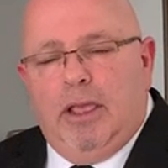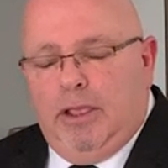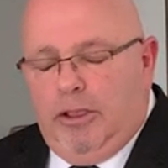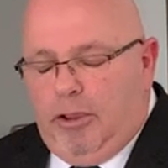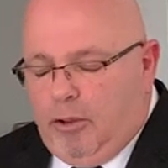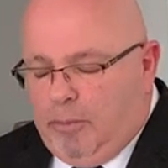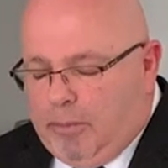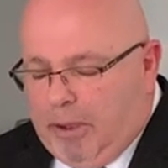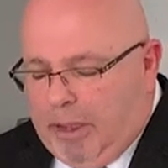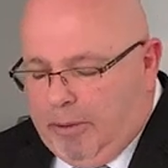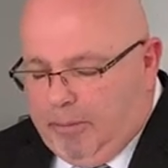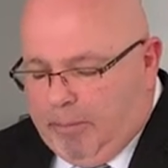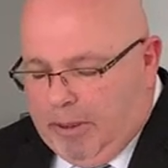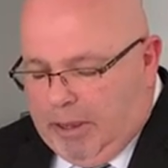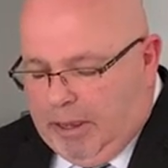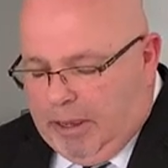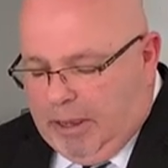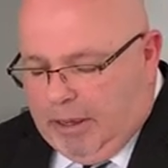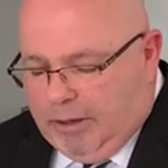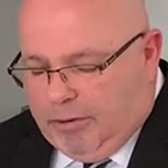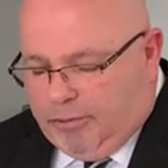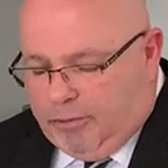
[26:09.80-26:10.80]
you may
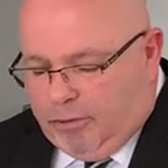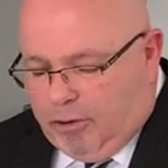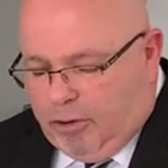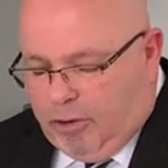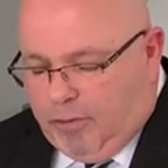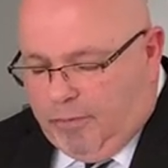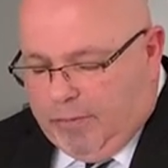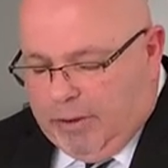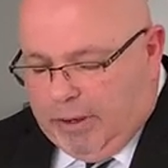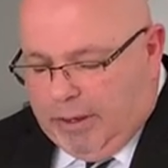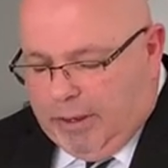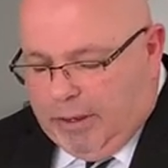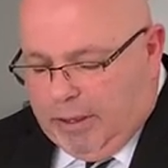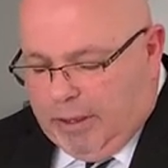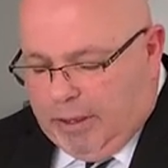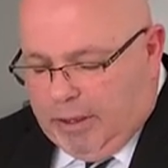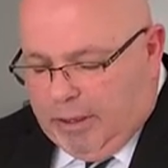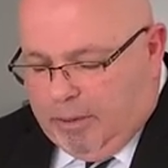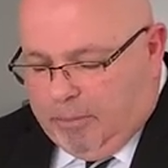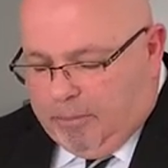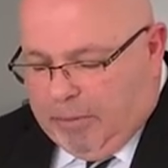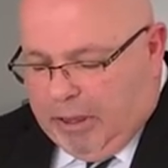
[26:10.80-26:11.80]
be serving,
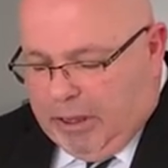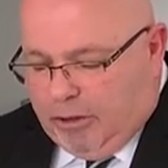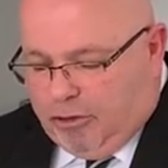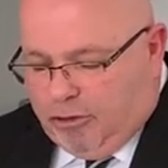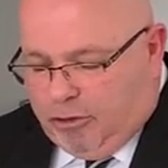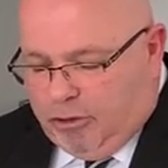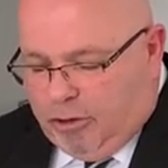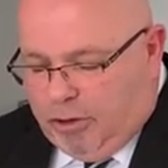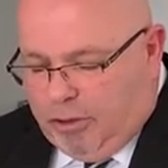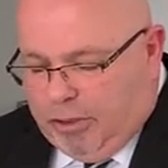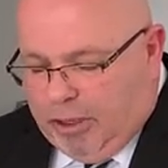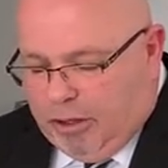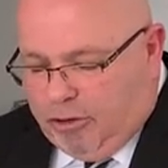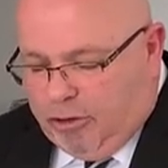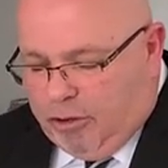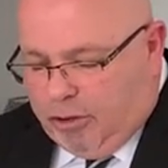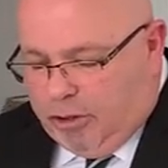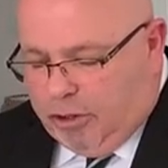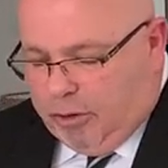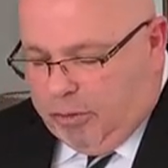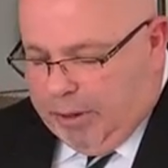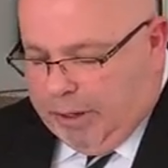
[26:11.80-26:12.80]
make sure that
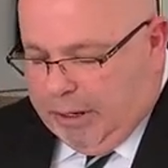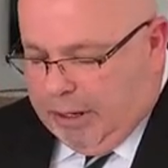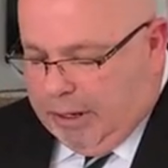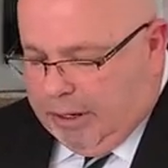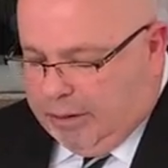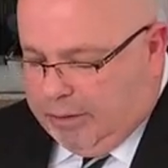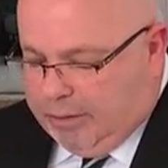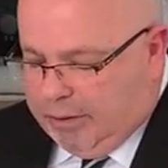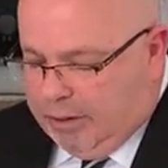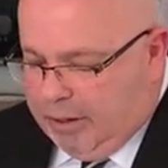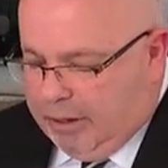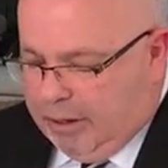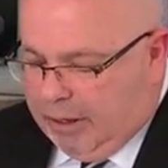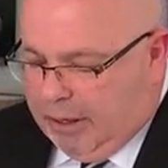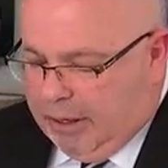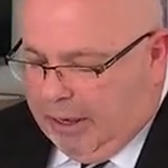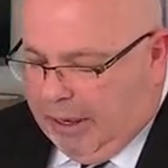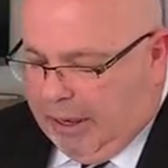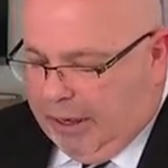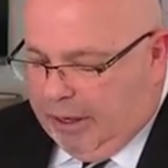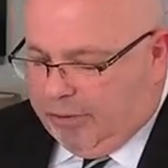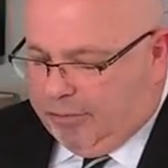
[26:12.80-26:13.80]
you're doing it
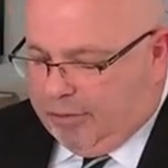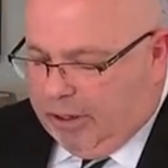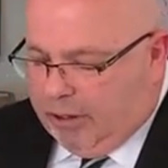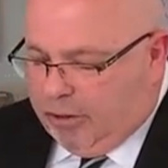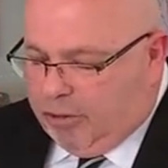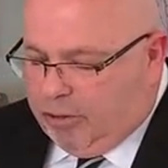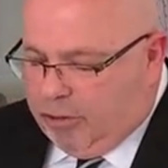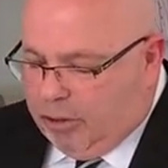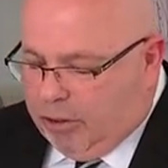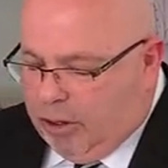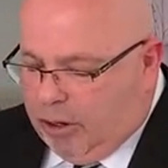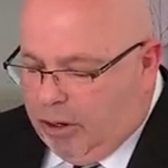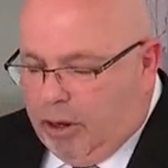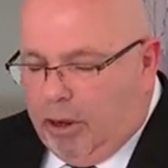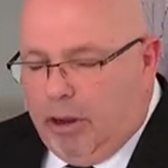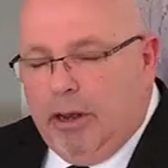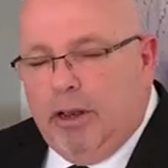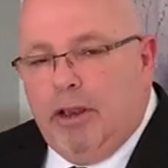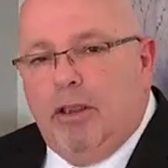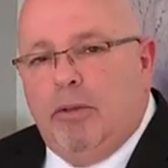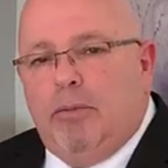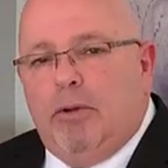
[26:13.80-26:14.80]
as unto
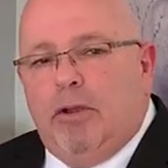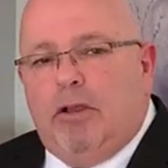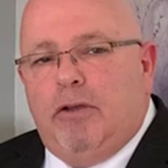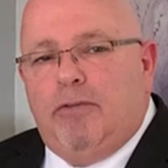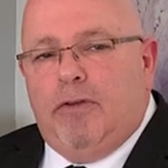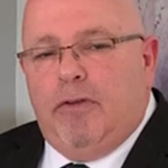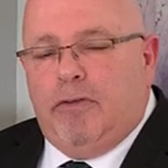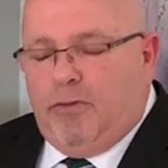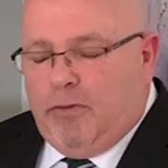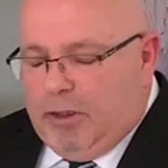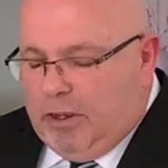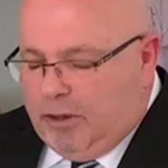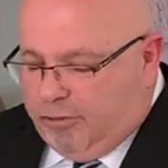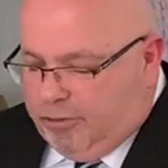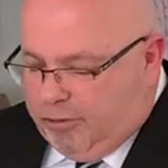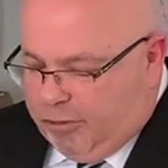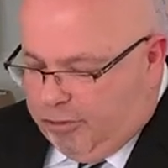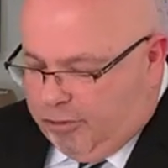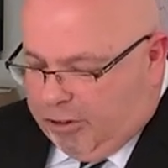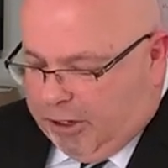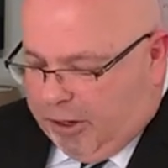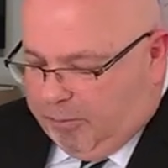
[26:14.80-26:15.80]
God. In the book of
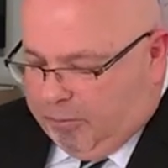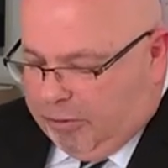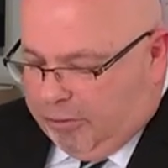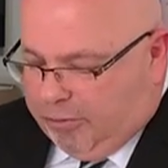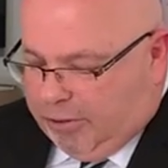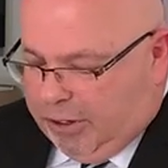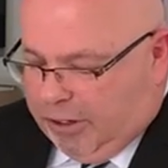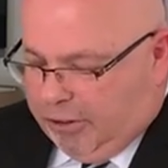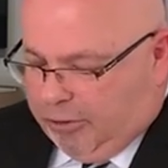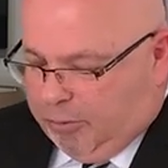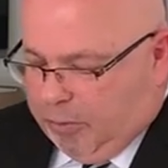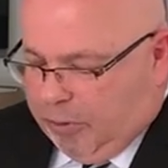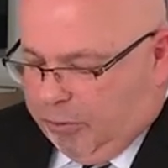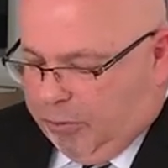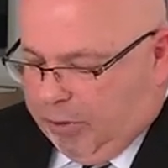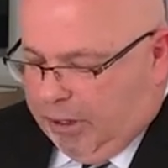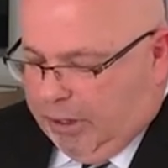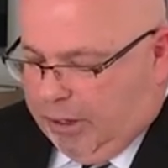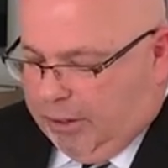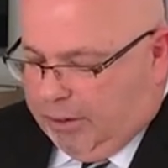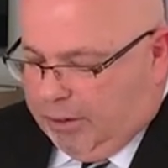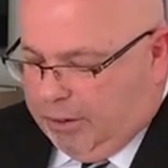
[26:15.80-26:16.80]
Ephesians, chapter 6, we
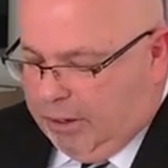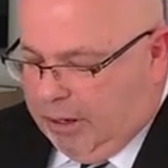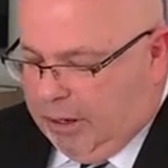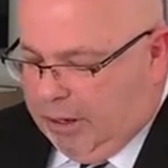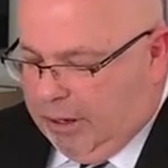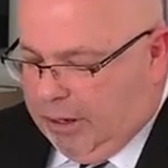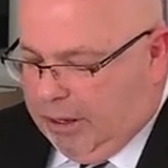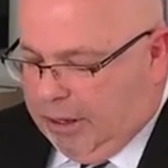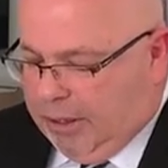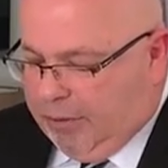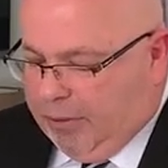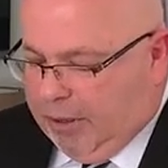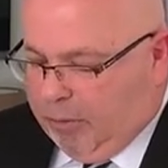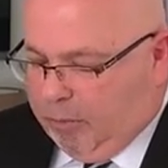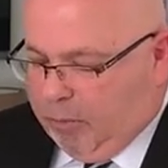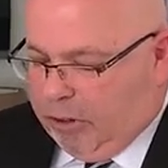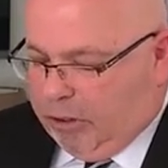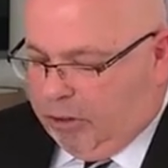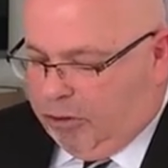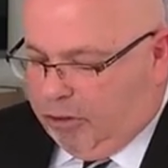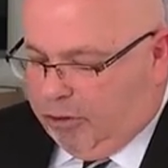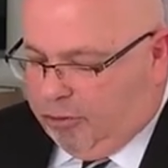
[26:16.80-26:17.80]
read that
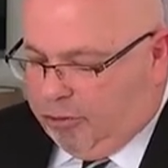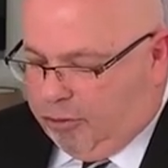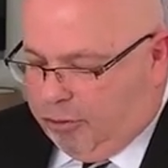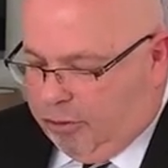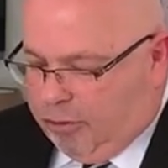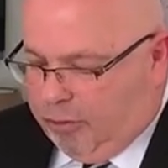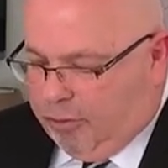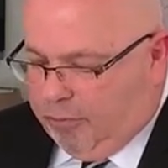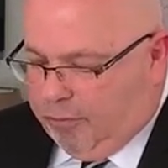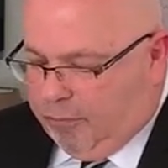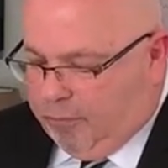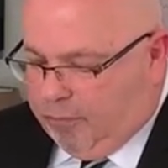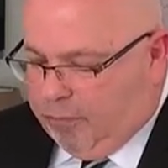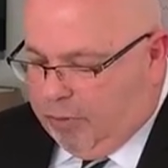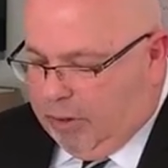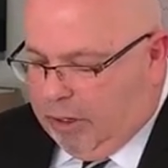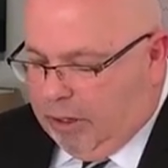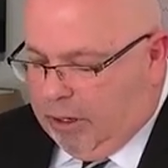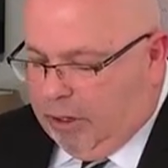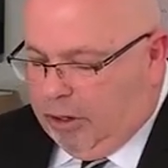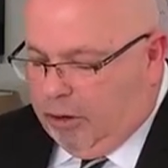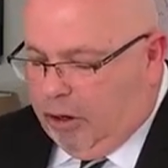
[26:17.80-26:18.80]
we're to serve,
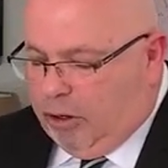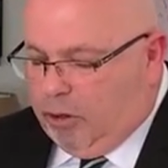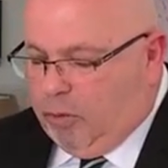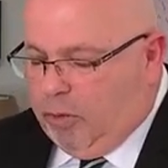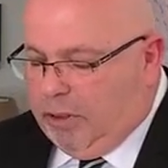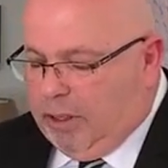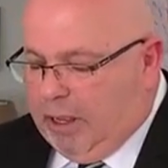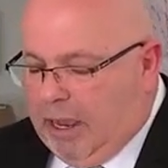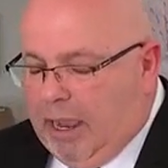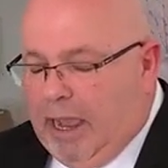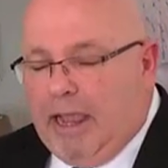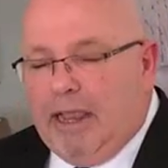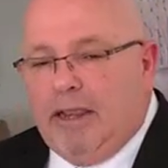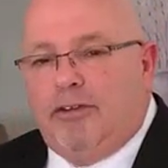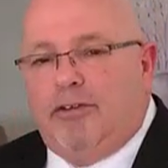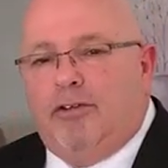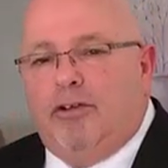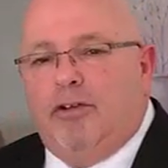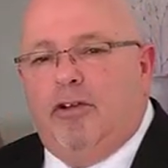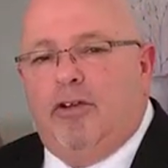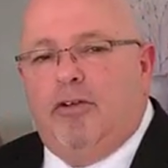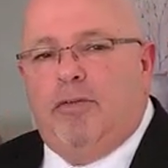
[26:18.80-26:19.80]
not with eye
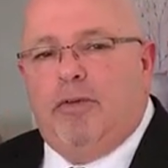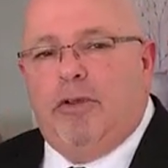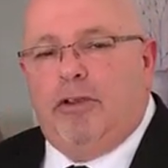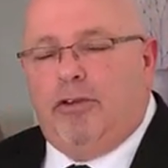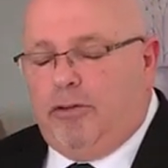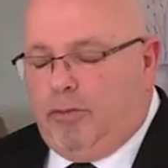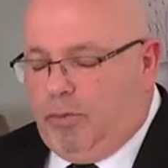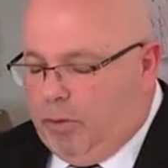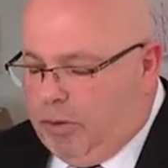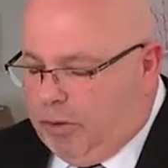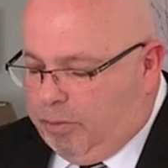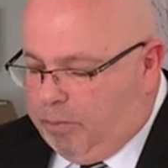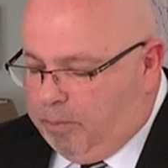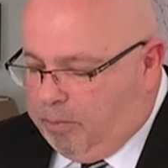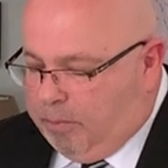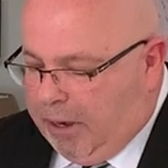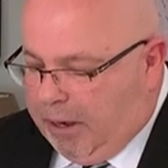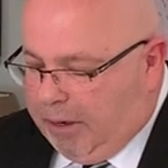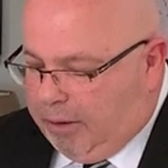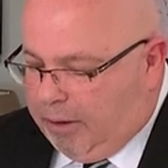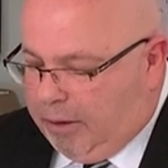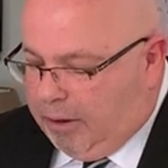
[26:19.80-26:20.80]
service, with
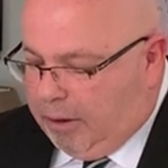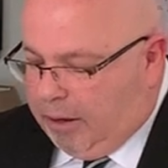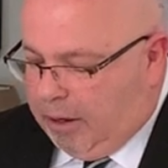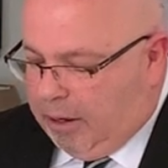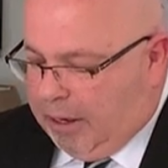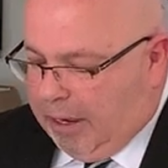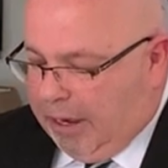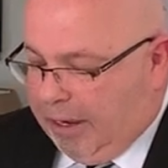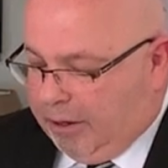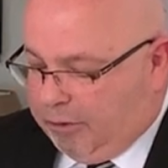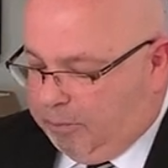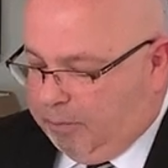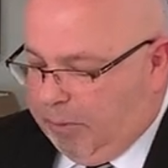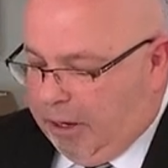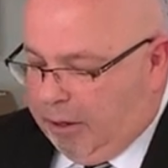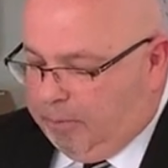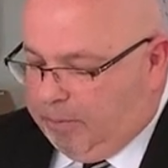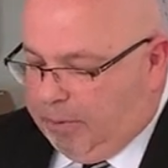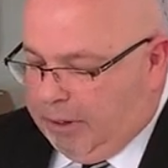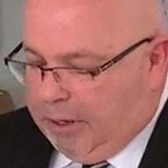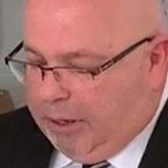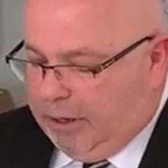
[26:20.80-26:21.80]
men as
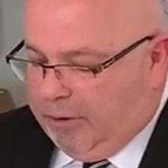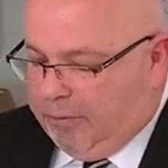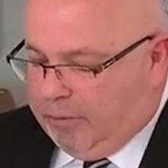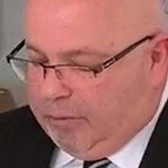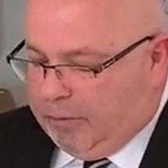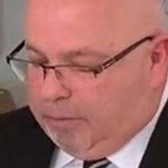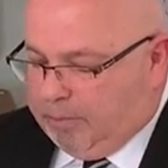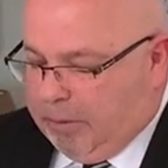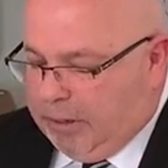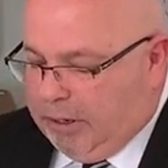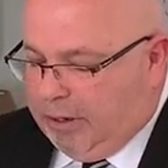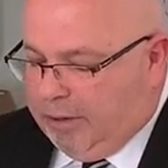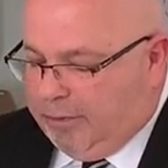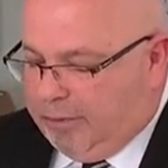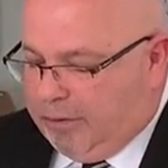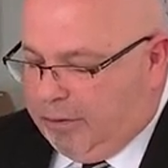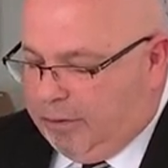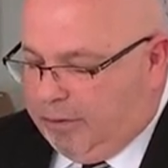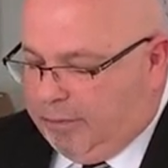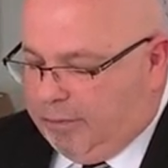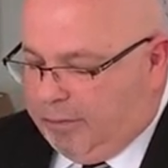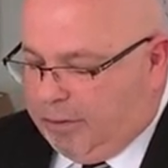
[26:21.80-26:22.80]
men
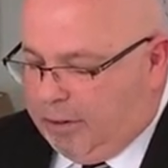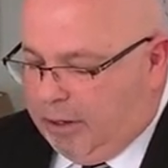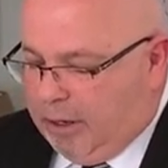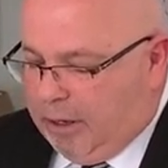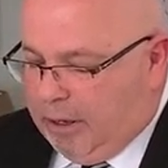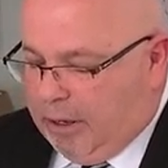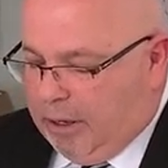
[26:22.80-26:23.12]
pleases,